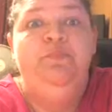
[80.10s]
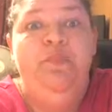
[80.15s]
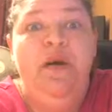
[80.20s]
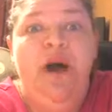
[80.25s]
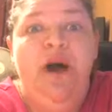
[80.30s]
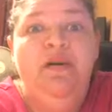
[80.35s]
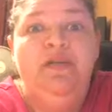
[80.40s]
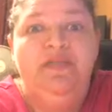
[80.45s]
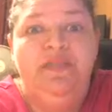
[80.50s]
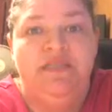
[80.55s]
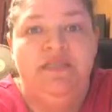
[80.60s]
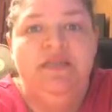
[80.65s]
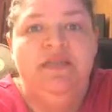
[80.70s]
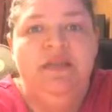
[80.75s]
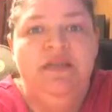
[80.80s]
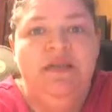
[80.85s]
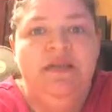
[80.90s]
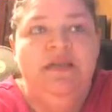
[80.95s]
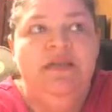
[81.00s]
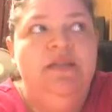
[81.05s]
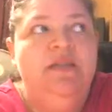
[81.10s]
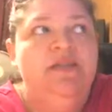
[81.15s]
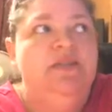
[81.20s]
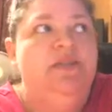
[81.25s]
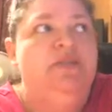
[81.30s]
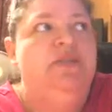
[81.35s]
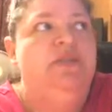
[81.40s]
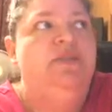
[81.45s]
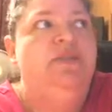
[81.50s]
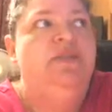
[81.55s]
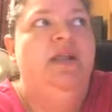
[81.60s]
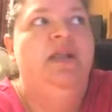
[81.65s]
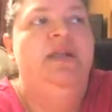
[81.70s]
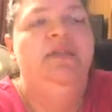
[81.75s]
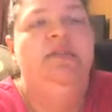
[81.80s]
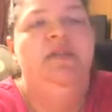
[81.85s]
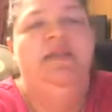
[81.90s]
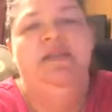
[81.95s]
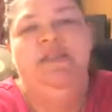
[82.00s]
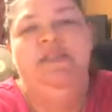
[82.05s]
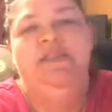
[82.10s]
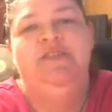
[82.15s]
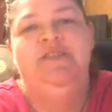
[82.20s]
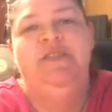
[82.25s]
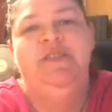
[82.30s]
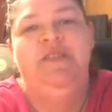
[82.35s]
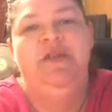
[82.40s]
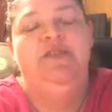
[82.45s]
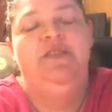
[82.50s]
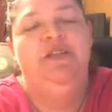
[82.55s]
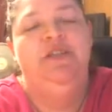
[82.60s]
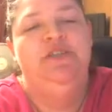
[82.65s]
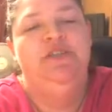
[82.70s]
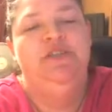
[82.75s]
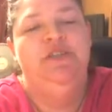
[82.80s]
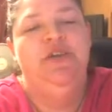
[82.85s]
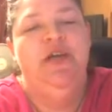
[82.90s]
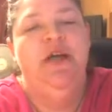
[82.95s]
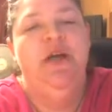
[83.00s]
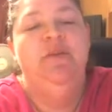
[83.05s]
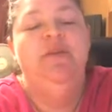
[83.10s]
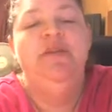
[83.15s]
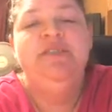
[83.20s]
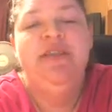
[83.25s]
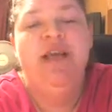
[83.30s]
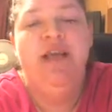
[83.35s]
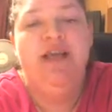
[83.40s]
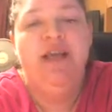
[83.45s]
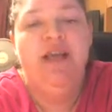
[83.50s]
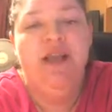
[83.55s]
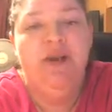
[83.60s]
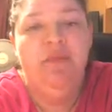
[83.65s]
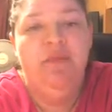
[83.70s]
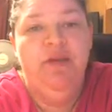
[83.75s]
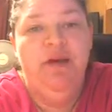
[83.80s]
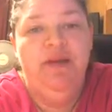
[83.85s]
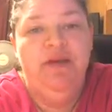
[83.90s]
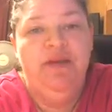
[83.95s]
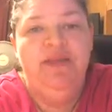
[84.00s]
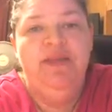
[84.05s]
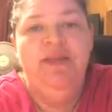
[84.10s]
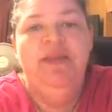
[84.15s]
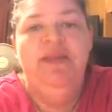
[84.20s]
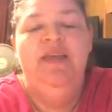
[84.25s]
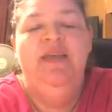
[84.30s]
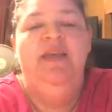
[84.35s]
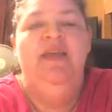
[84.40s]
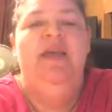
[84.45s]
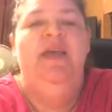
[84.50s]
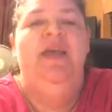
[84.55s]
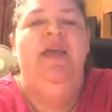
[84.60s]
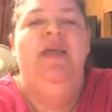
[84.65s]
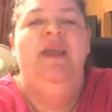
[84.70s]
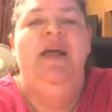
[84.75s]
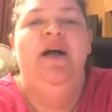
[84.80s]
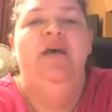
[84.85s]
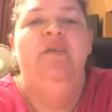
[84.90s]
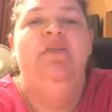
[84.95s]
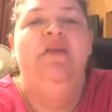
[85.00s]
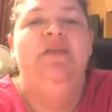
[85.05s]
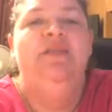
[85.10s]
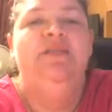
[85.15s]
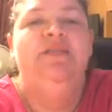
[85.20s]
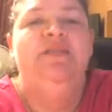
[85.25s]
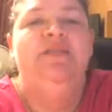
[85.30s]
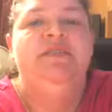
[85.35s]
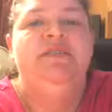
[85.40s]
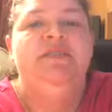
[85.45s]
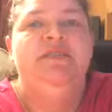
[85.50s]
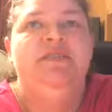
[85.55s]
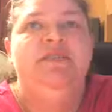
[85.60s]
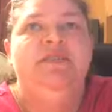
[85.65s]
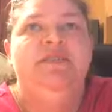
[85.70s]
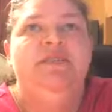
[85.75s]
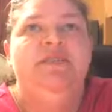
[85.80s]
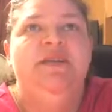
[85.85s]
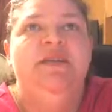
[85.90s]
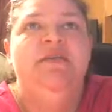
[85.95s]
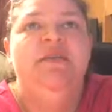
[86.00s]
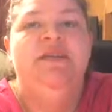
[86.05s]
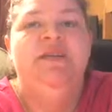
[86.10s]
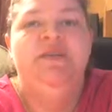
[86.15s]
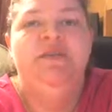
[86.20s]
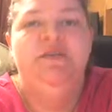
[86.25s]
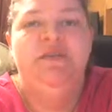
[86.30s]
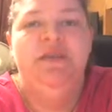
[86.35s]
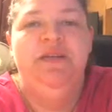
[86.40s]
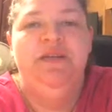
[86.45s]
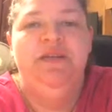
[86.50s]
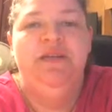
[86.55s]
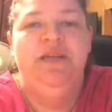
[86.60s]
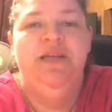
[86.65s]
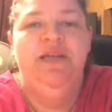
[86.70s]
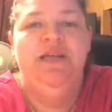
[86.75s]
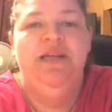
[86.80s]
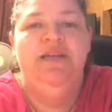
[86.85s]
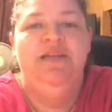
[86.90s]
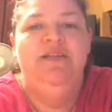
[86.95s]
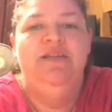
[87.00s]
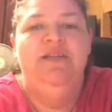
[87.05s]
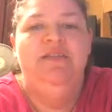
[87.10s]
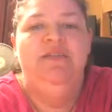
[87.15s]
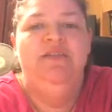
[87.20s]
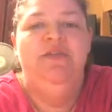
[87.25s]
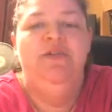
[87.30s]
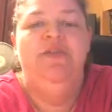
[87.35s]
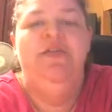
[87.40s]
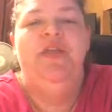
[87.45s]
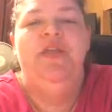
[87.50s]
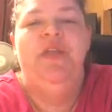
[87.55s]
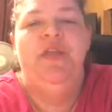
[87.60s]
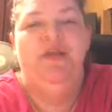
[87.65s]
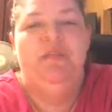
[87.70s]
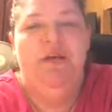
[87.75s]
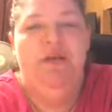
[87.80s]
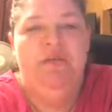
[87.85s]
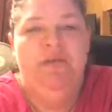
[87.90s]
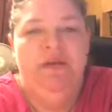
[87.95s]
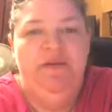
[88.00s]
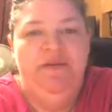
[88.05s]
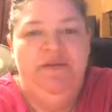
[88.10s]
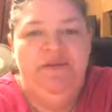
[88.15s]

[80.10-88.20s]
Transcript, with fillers: paused it just so that I can make this video, let you know how much I care about you and how much it means to me that you're thinking about me.